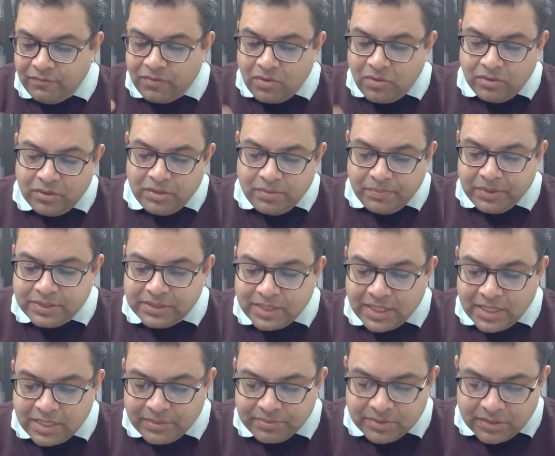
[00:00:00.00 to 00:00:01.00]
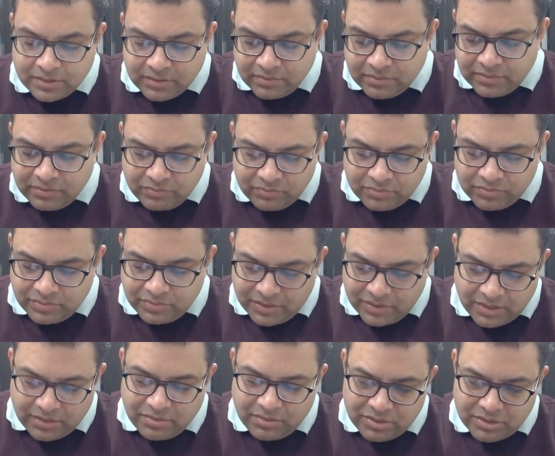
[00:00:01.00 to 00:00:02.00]
follow the precepts and
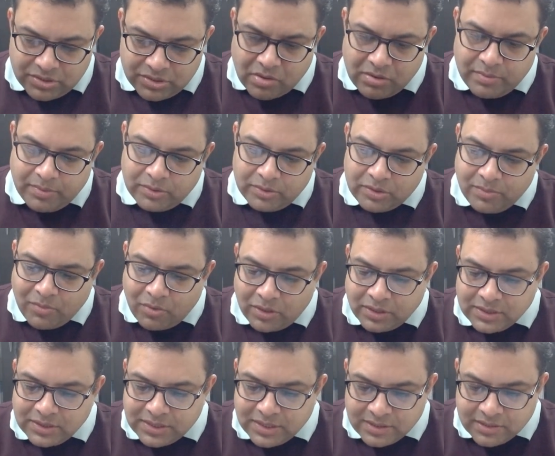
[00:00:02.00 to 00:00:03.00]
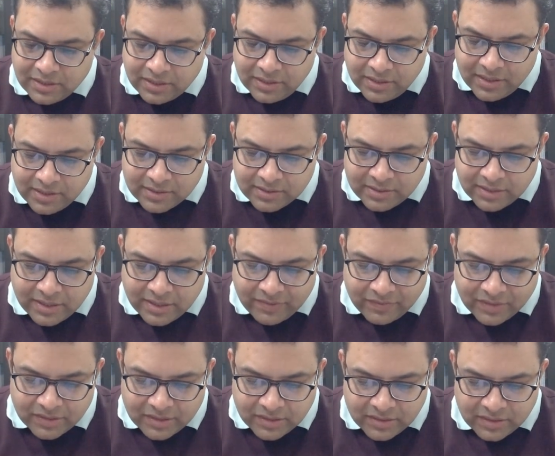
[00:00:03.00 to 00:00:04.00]
and it's all about the monastic conduct and
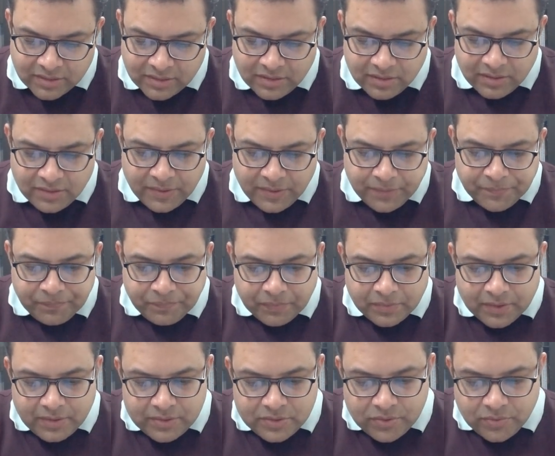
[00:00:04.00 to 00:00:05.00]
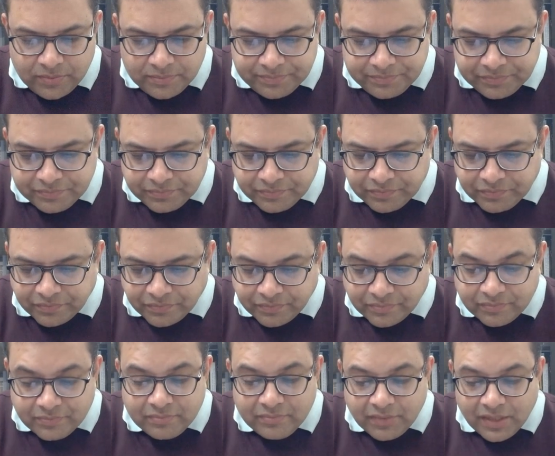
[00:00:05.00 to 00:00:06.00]
everything. So
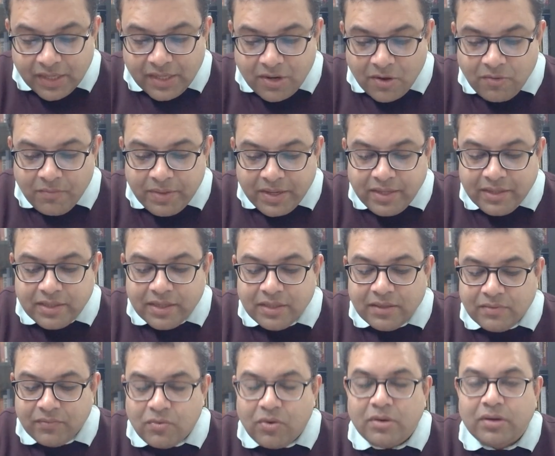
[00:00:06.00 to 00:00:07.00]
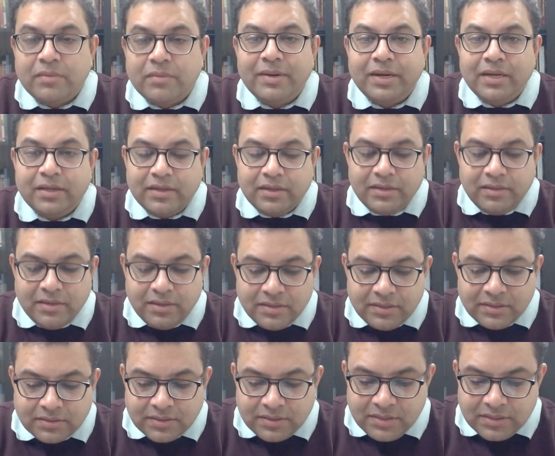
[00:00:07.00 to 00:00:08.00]
now mendicant, what a mendicant
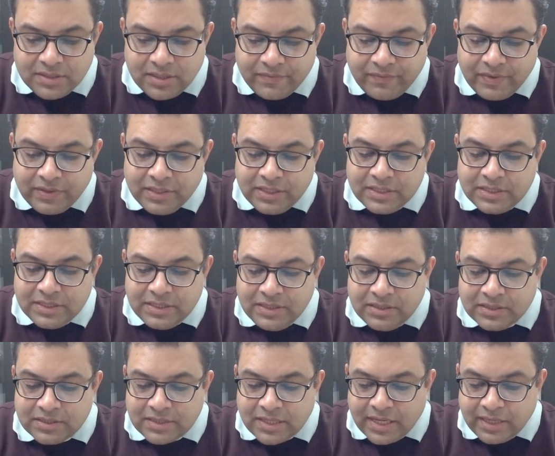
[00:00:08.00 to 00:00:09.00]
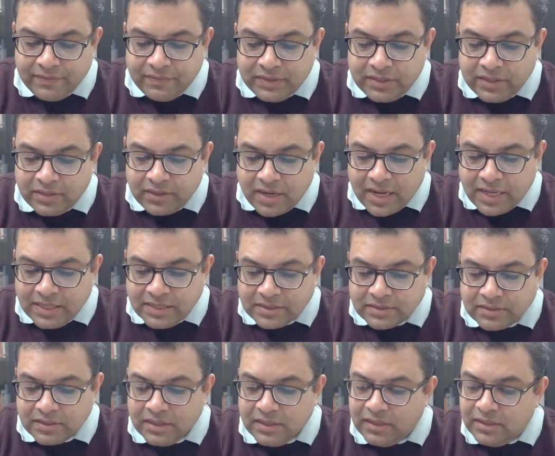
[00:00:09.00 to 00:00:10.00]
does is that when they see a sight with their
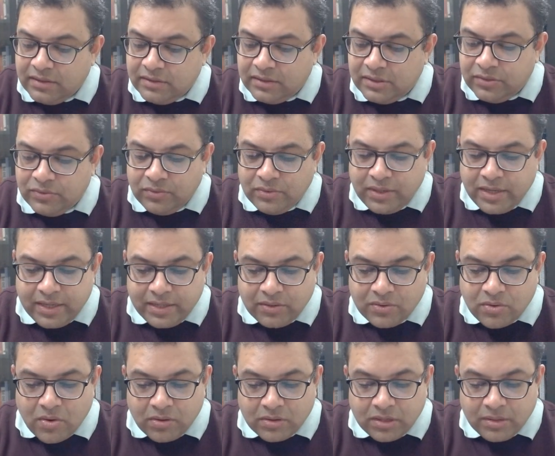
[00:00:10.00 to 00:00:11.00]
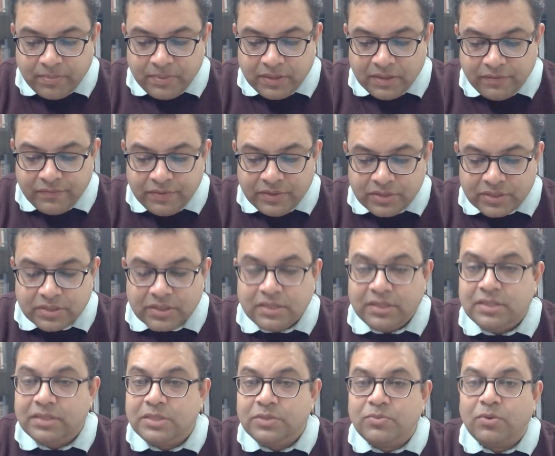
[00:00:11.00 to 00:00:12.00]
eyes, they don't get caught up in the features.
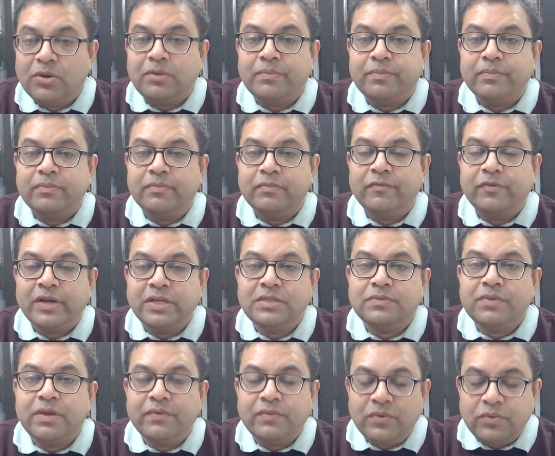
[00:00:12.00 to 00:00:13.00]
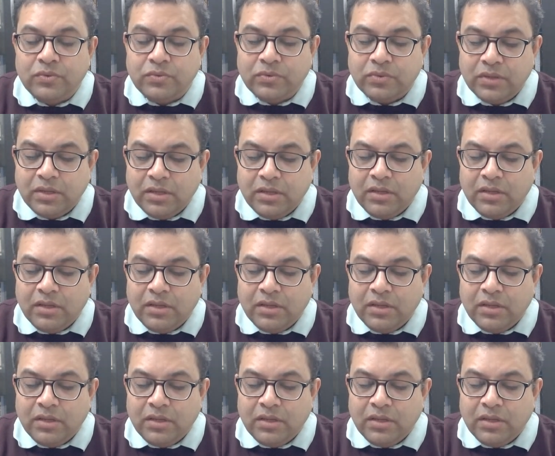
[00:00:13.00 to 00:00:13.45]
And this is what friends we have to do.